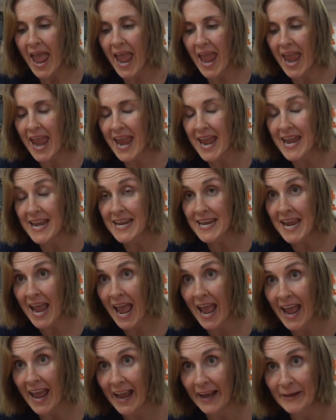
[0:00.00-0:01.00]

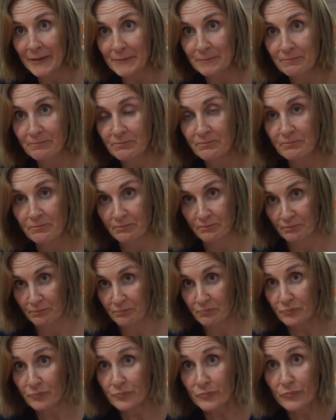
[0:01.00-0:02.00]
Anyhow,
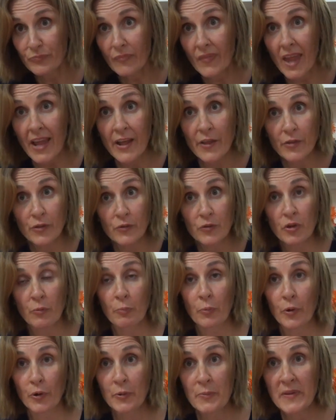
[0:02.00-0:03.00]
you
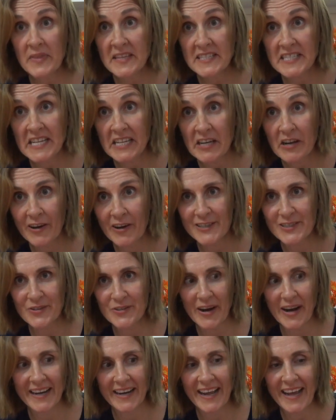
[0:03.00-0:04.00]
put them in the
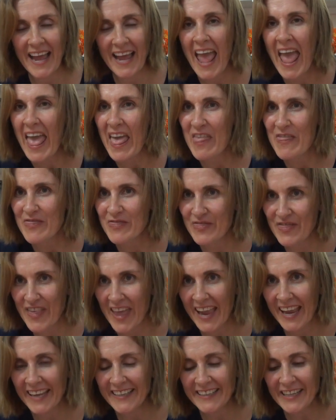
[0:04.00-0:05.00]
dehydrator,
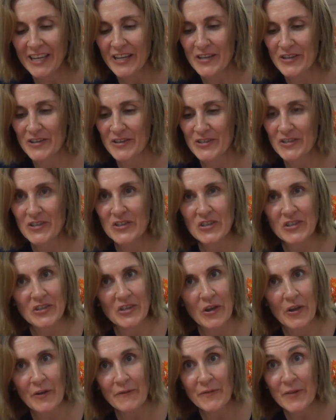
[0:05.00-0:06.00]
then you
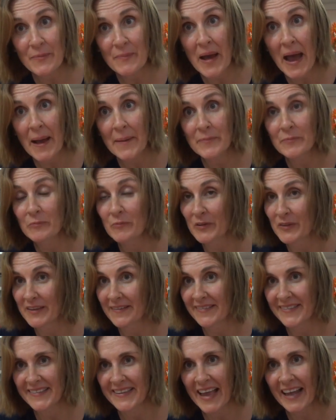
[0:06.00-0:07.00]
serve them up with a
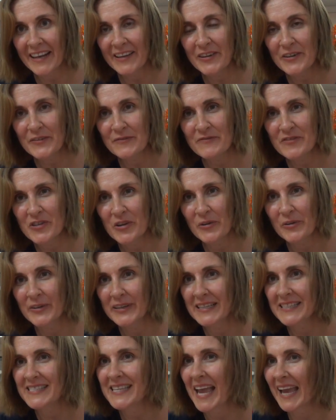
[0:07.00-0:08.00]
salad of
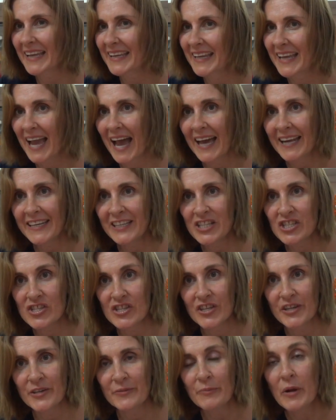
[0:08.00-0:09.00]
choice and garnish
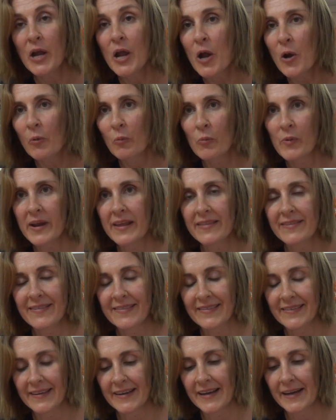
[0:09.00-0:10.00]
them with
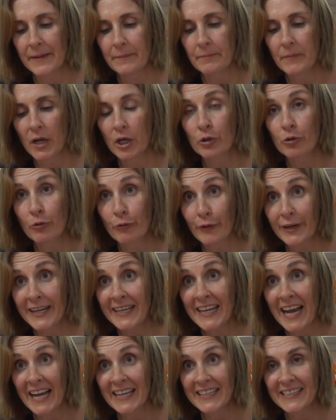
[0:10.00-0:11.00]
some
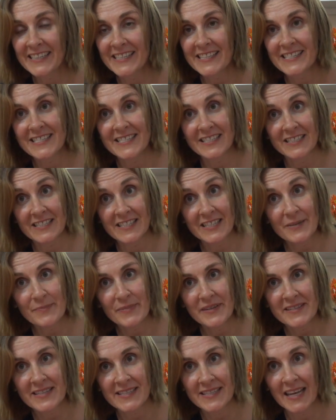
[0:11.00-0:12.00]
green onions and some
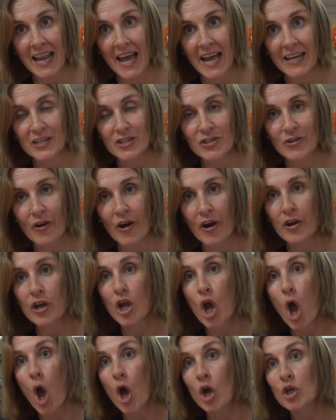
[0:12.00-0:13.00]
cilantro.
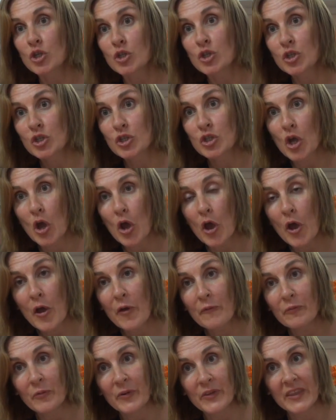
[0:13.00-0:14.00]

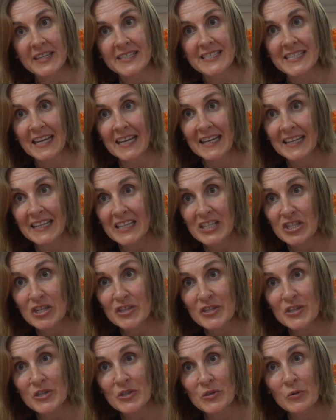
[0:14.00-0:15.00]
Serve with a
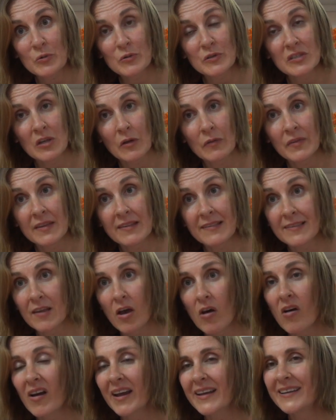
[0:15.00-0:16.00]
delicious sauce on the
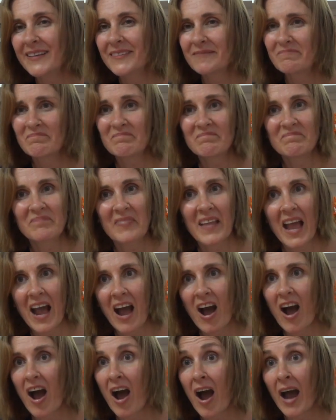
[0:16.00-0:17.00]
side.
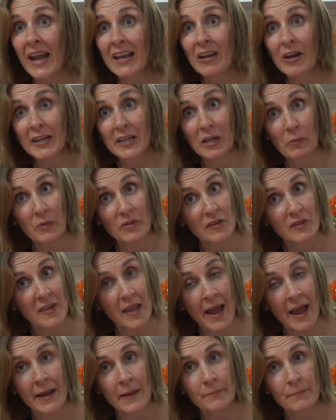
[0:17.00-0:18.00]
I like it with
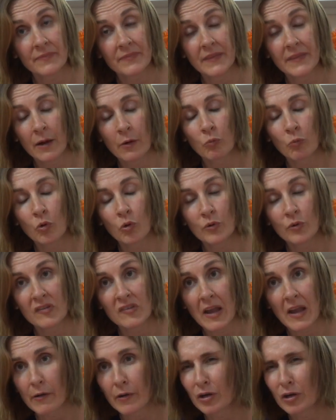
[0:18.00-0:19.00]
a, um, a raw
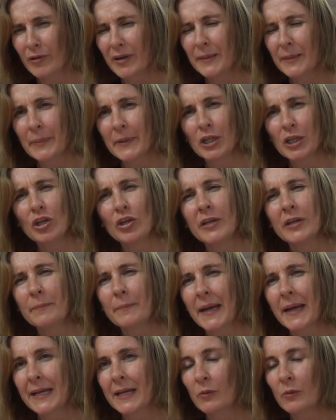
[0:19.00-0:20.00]
sour cream, but you can
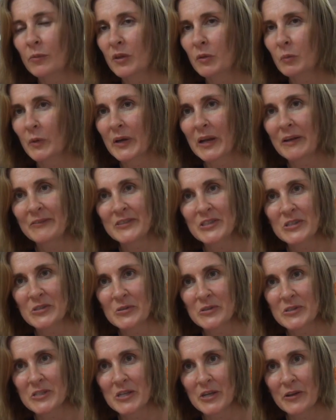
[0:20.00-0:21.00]
make it with whatever
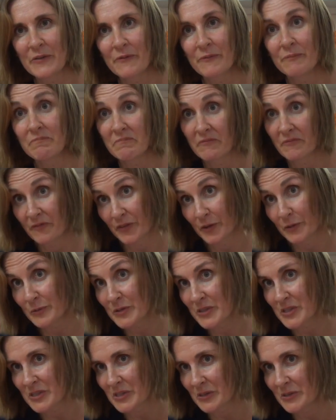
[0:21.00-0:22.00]
sauce you feel
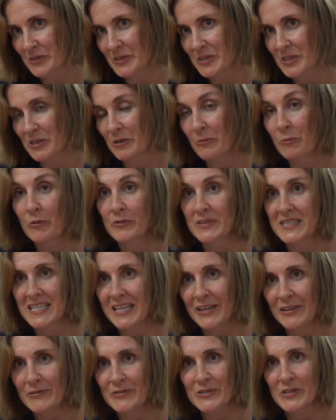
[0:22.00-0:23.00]
suits you or
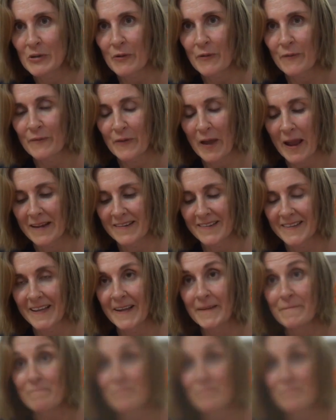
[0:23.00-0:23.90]
tickles your fancy.